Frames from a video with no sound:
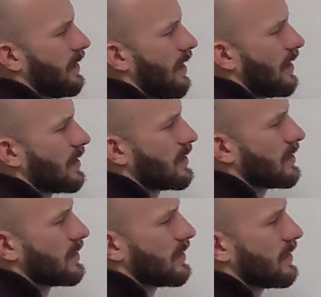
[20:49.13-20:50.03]

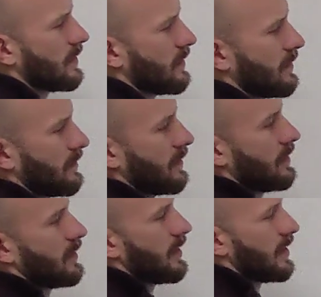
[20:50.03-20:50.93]
has
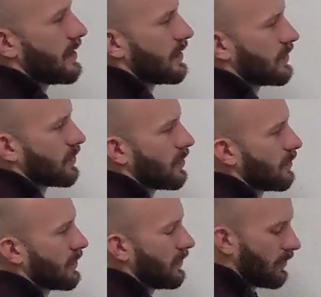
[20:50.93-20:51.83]
a
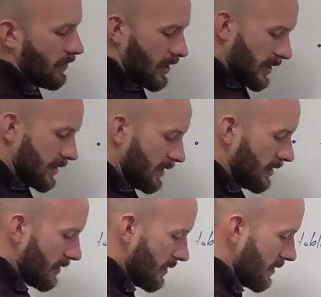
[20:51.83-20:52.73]
terminal
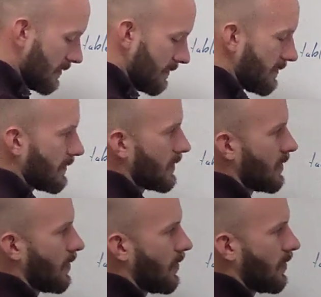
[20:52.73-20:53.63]
velocity
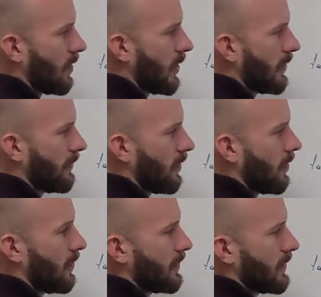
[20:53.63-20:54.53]
of
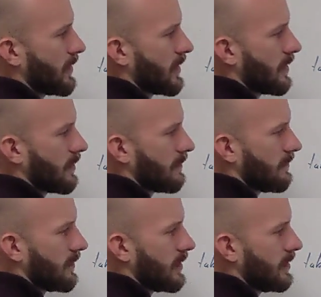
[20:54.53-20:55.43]
only
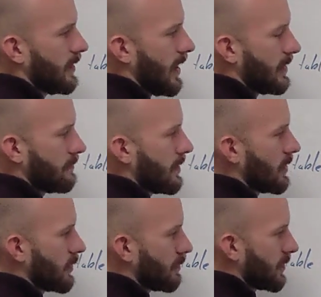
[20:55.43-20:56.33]
9
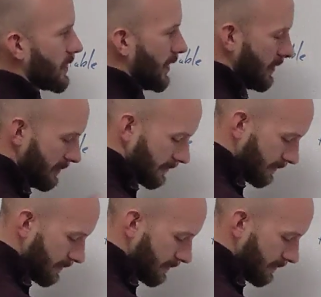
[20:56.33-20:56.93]
meters per second.